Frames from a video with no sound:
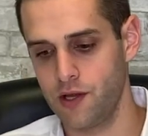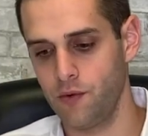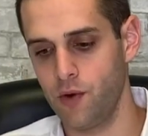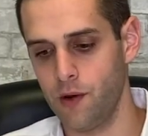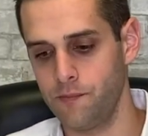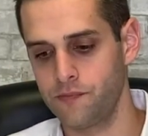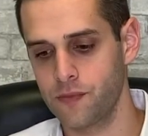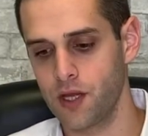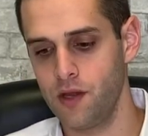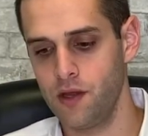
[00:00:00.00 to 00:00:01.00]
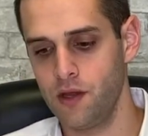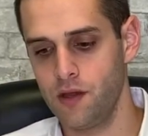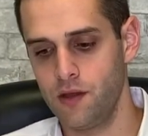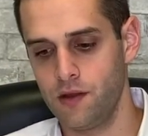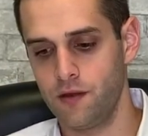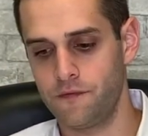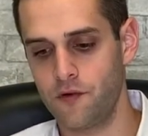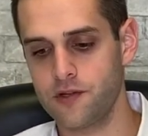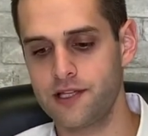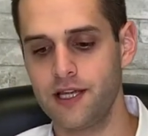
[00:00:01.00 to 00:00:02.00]
Well, the
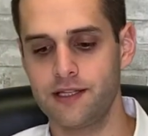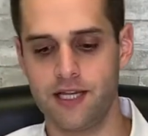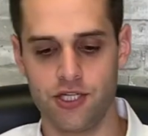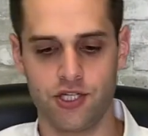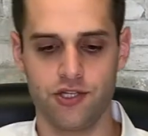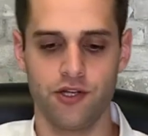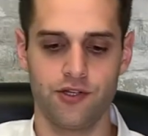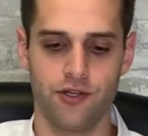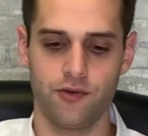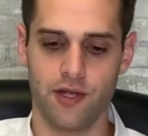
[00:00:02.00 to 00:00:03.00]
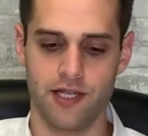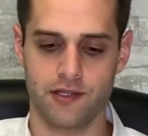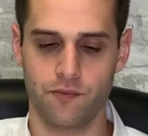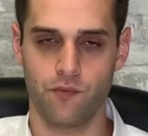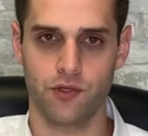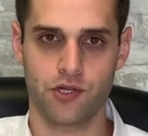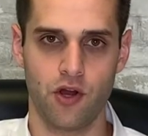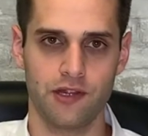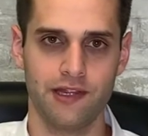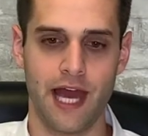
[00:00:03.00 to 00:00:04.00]
first thing it teaches you to do is what's
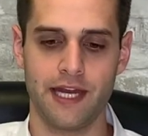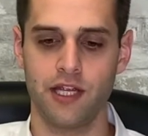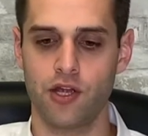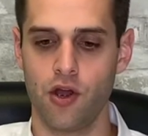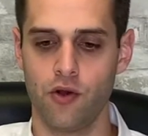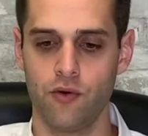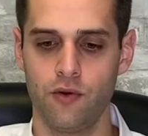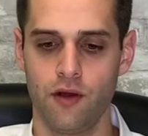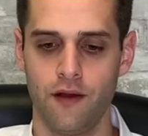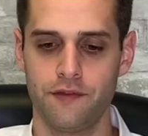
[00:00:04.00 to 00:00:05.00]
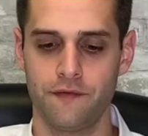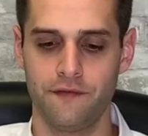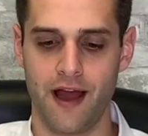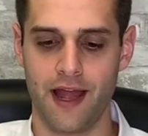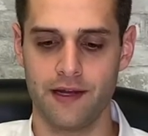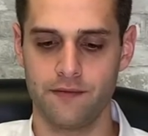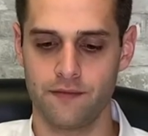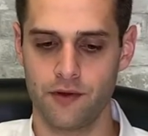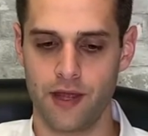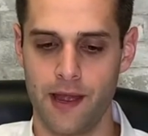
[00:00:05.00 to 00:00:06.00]
called letting go of the vine.
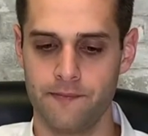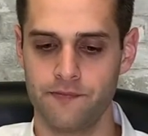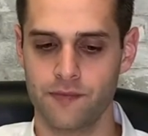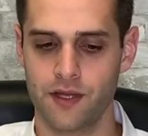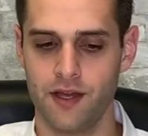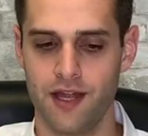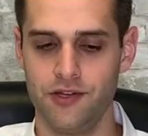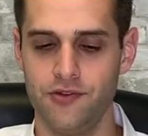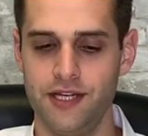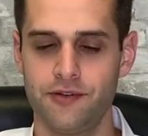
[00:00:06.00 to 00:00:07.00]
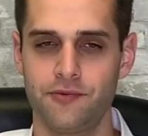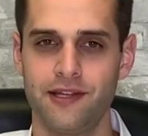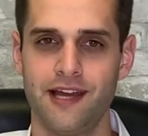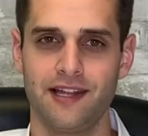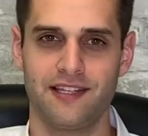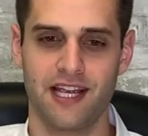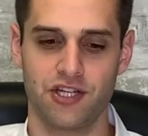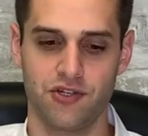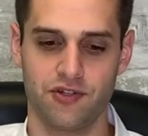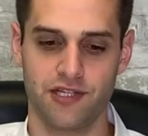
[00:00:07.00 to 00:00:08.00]
Okay? And you need to read that
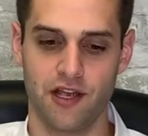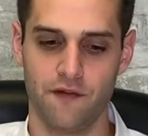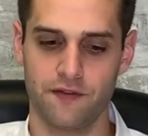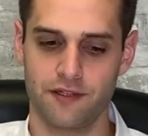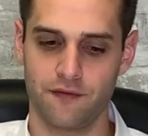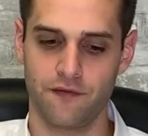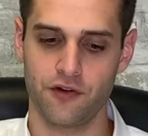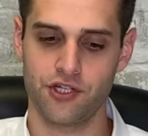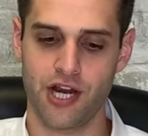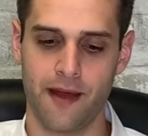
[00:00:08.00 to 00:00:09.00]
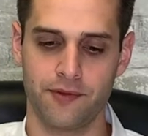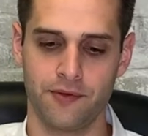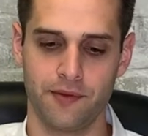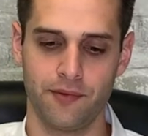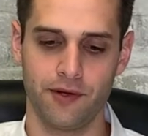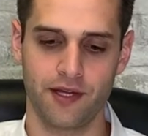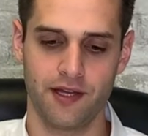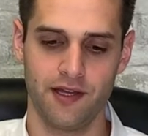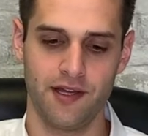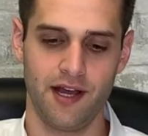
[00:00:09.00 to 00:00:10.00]
section yourself. It's the first chapter in the book.
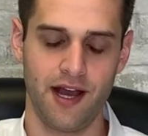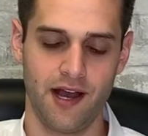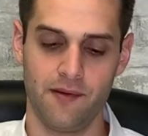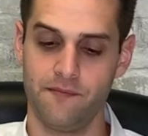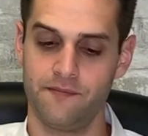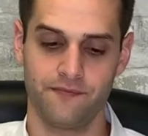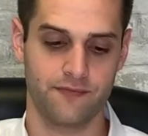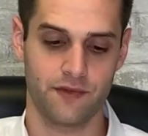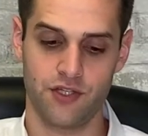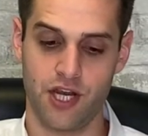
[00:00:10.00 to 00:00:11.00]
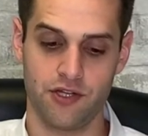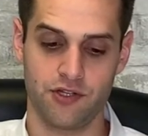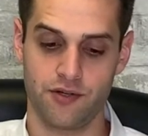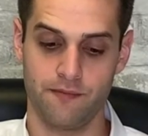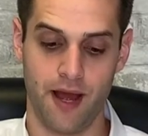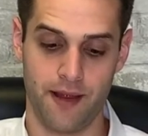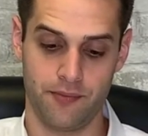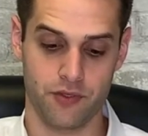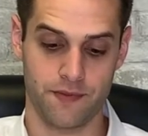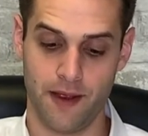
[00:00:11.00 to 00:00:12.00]
Um, changed my
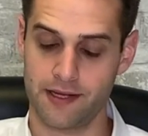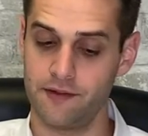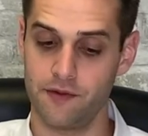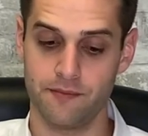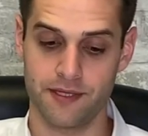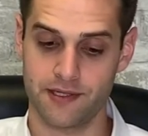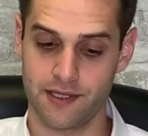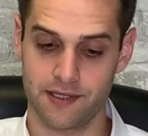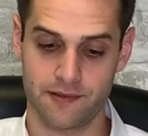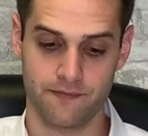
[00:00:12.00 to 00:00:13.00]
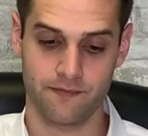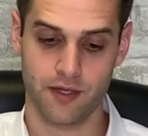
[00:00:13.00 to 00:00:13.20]
perspective in business.